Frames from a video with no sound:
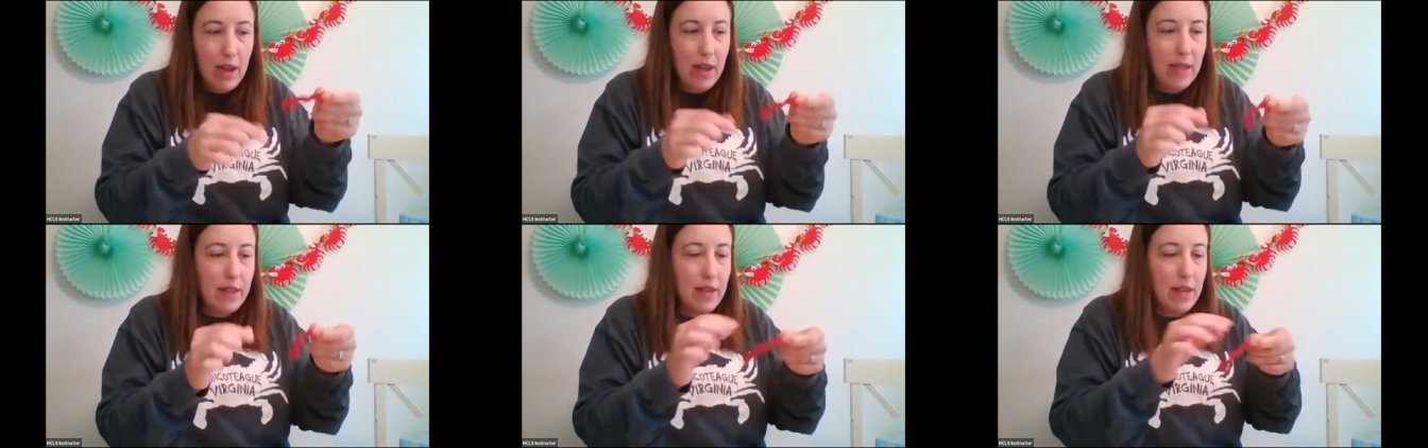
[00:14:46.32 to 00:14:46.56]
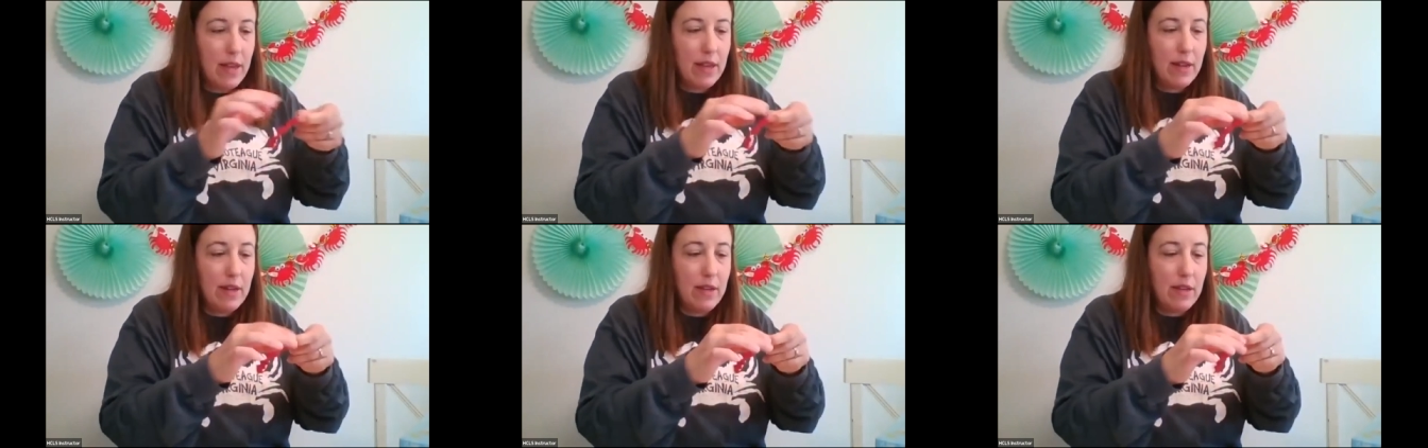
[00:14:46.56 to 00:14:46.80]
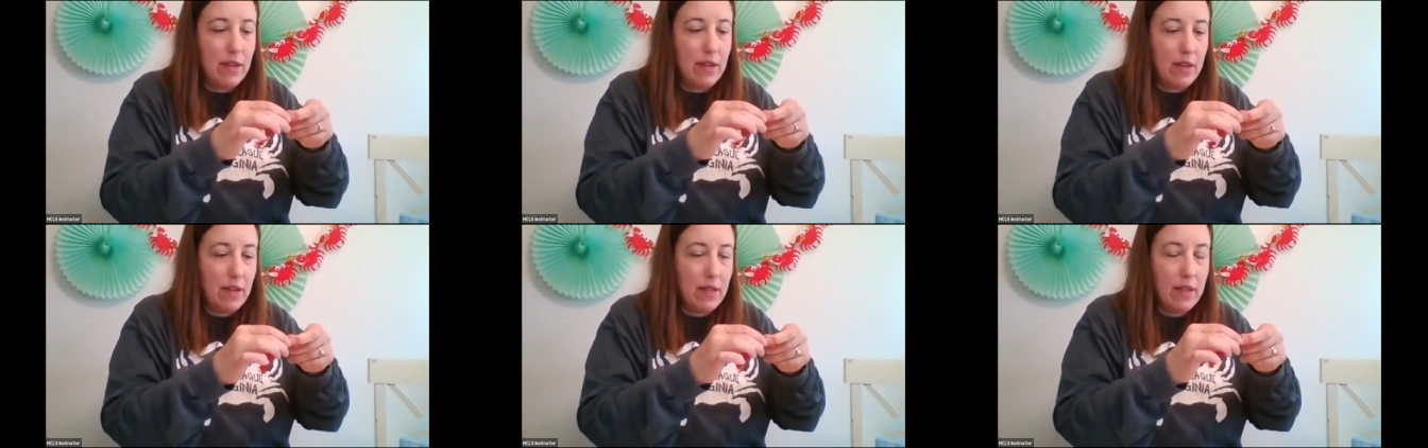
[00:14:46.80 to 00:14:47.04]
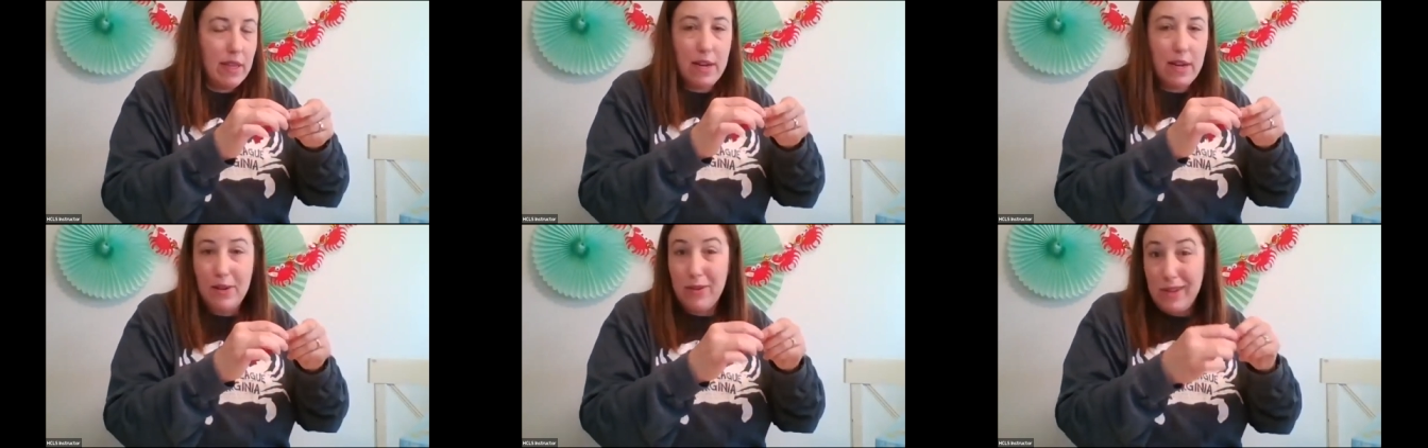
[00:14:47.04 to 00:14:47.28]
And then
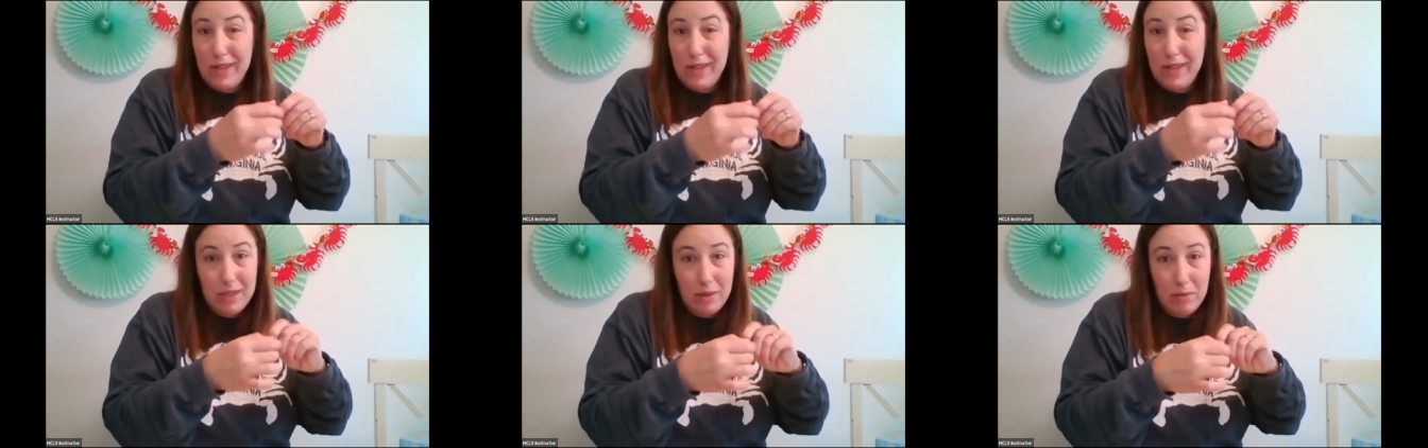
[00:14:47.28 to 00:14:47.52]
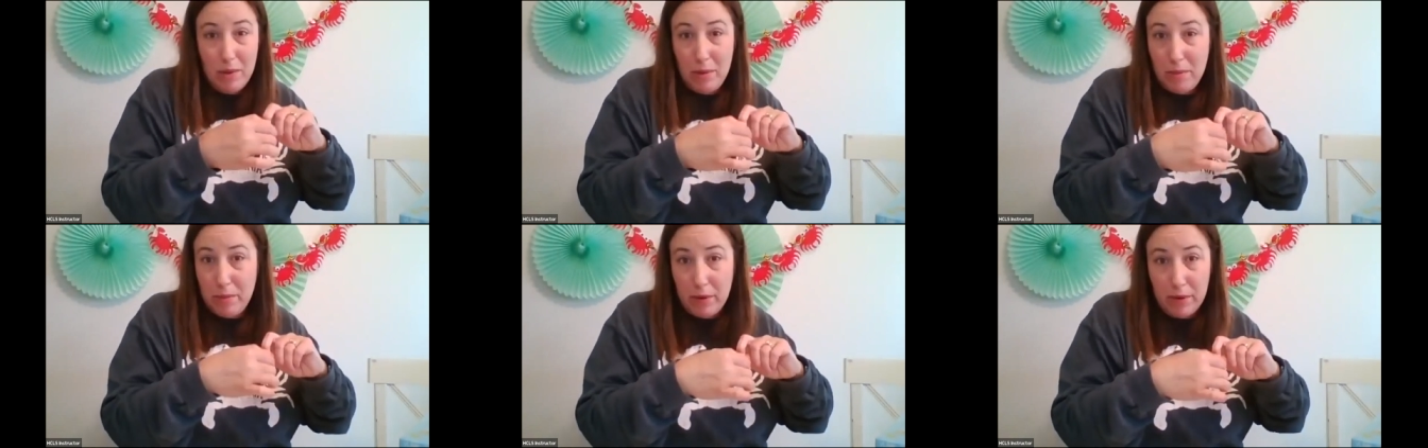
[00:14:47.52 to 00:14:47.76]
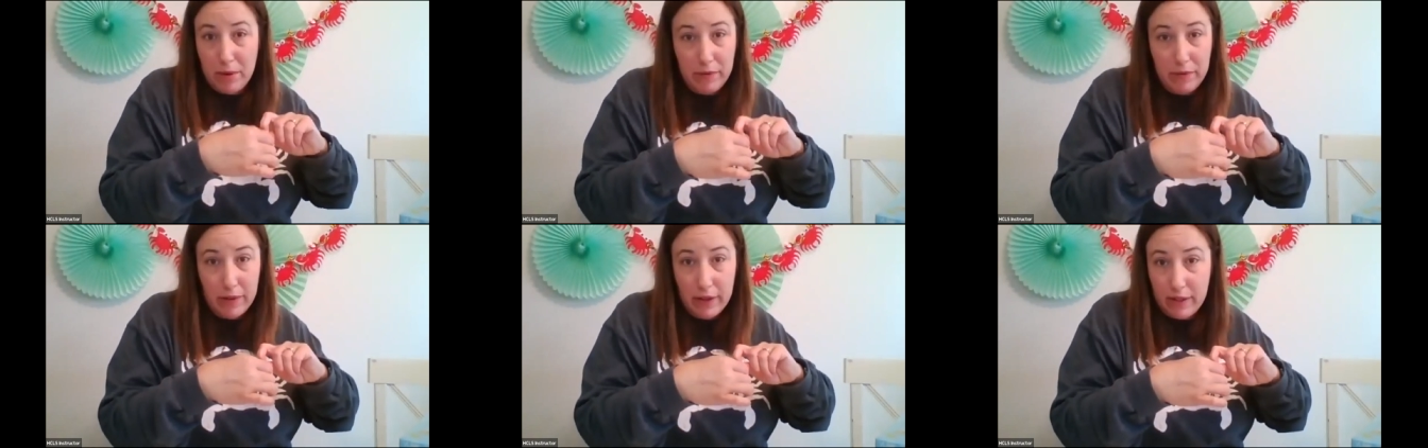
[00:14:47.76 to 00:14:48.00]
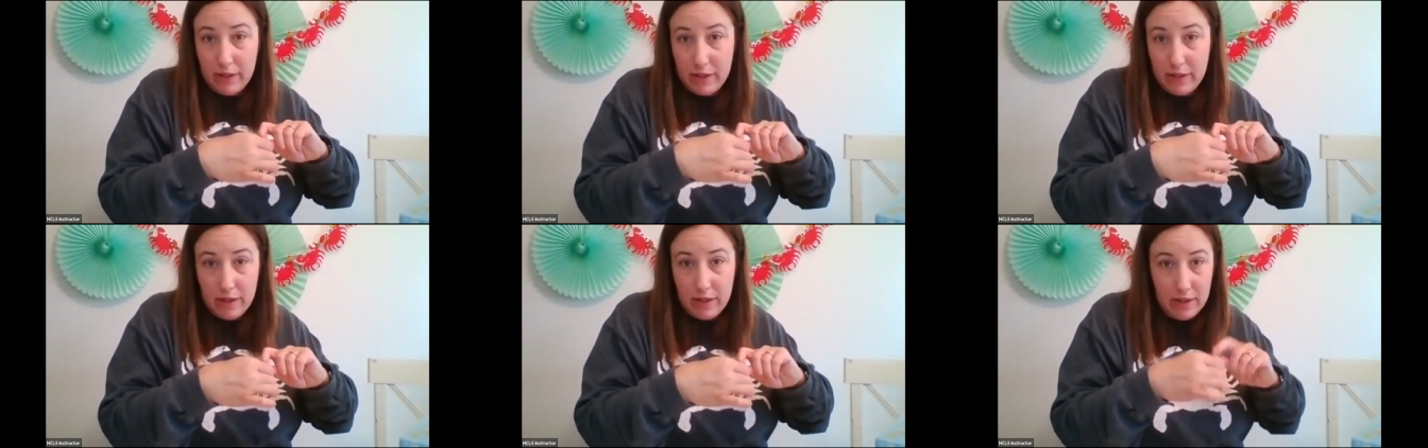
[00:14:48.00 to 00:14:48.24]
they don't need to be
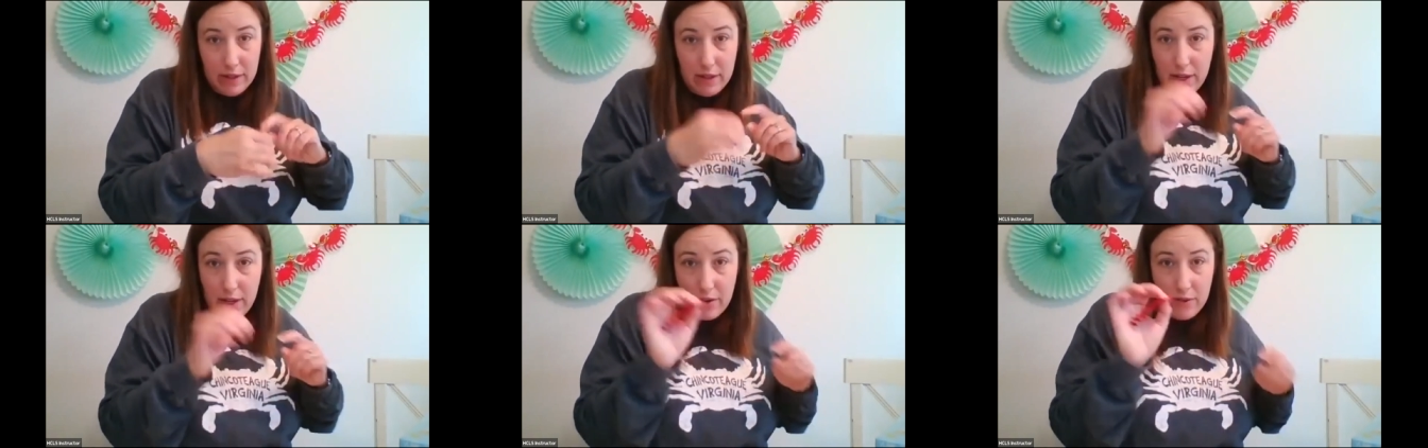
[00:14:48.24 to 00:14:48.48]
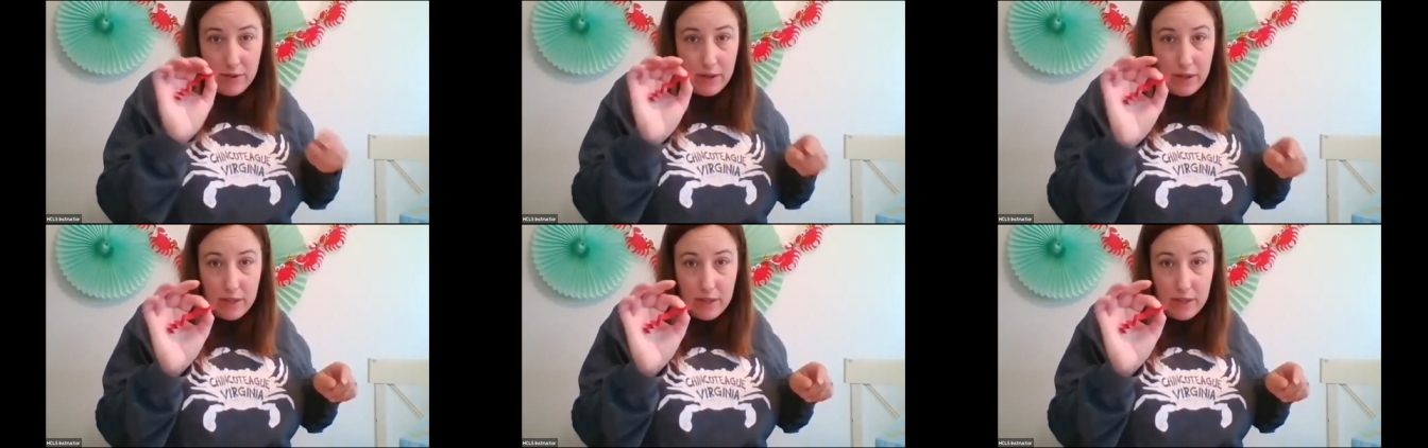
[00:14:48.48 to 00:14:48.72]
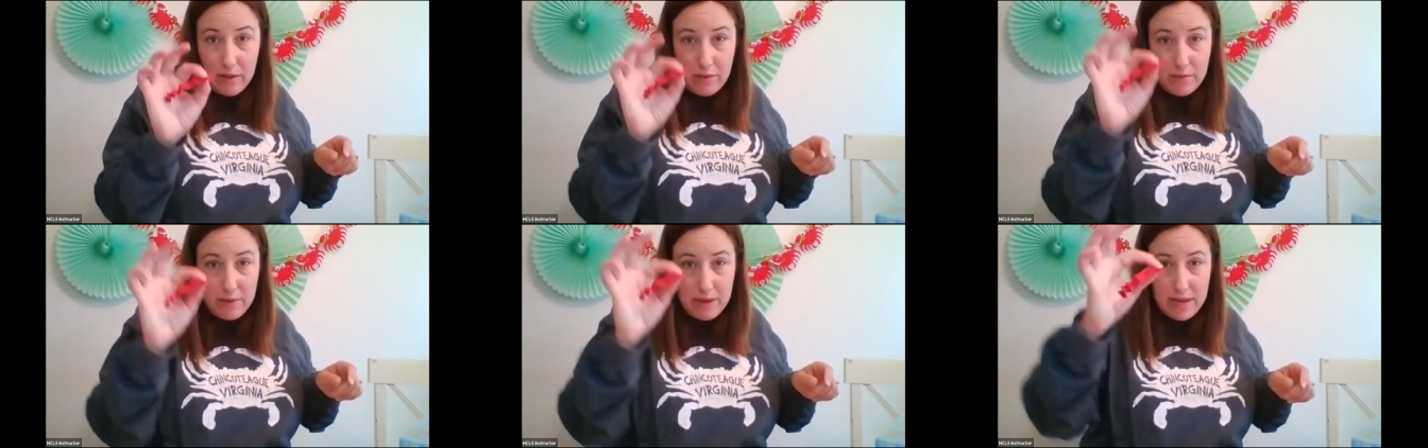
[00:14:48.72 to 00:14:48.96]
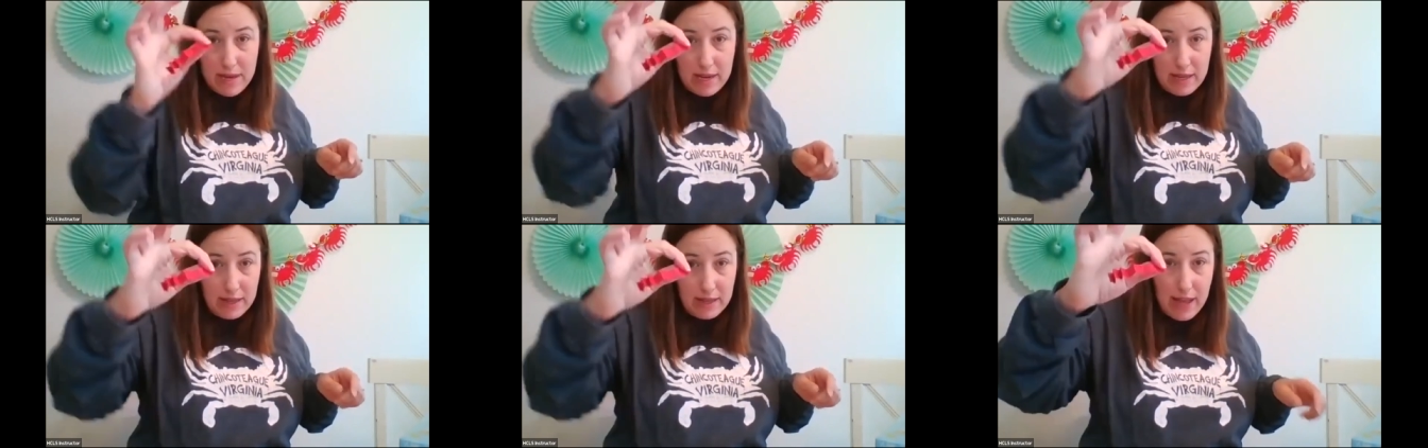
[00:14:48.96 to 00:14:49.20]
perfect. They don't need to
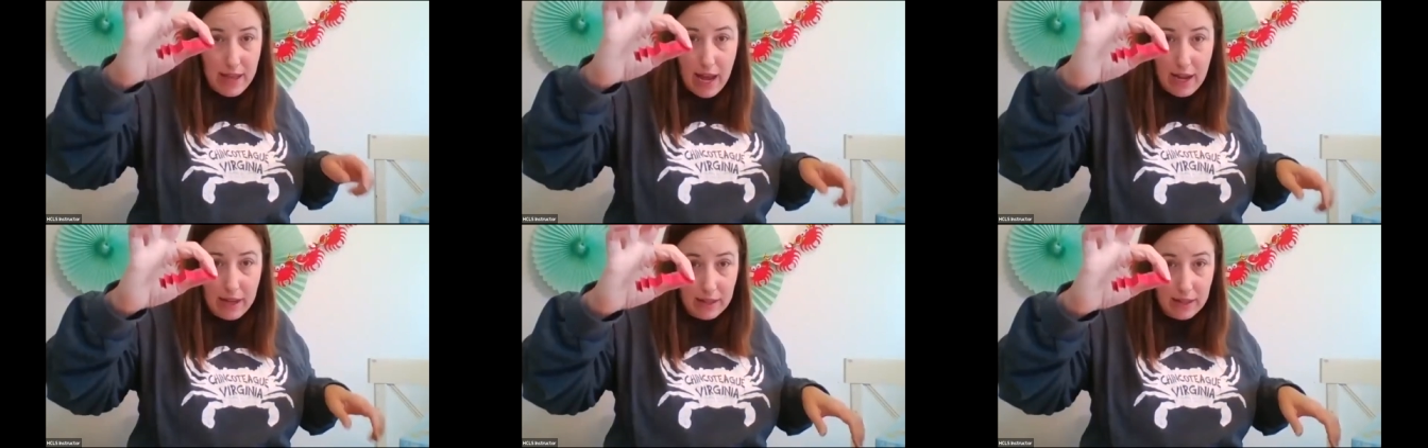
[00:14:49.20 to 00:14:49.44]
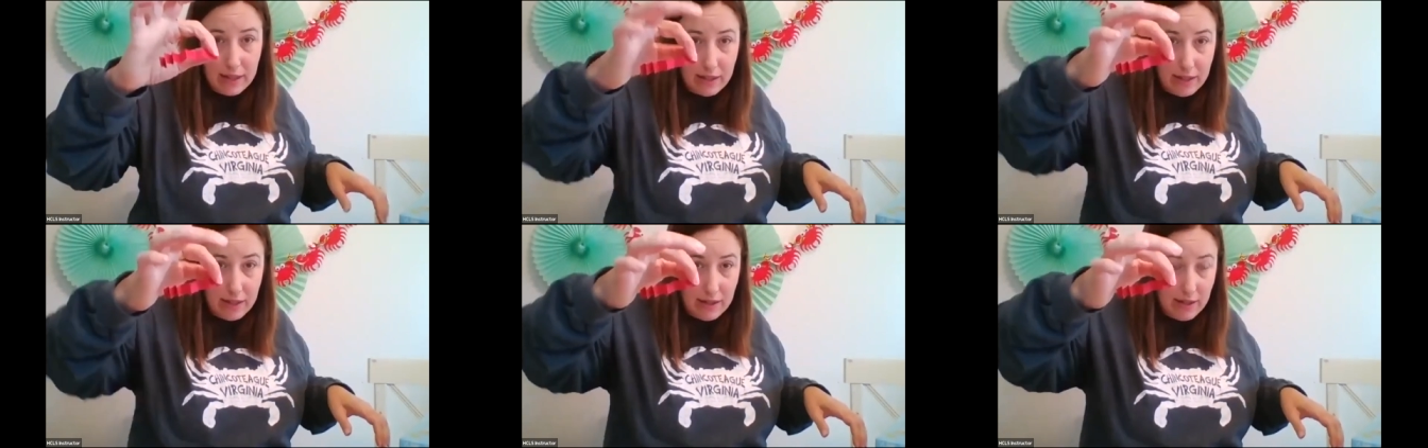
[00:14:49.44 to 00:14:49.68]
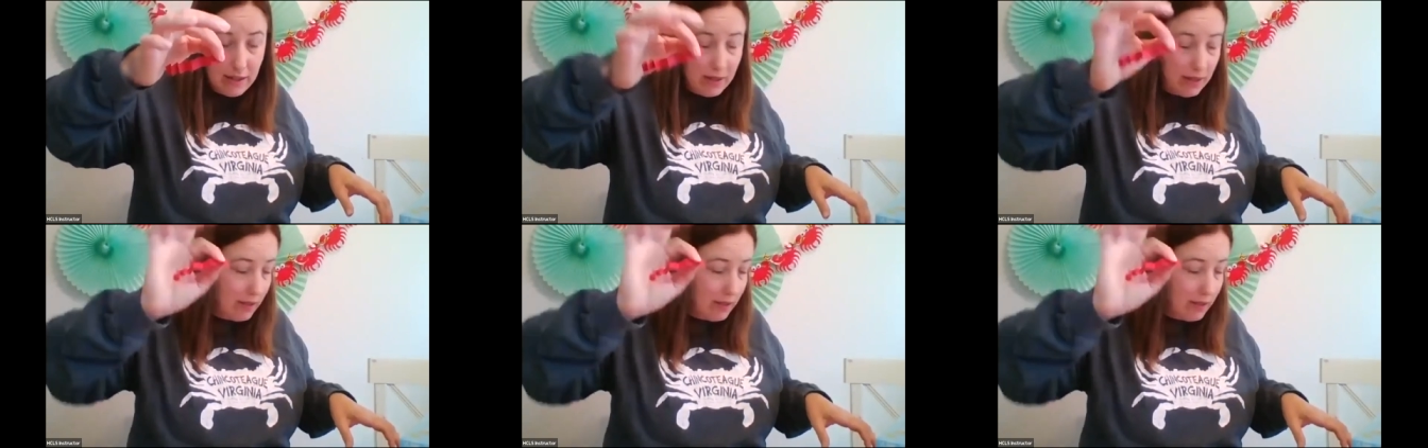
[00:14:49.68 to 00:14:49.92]
be exactly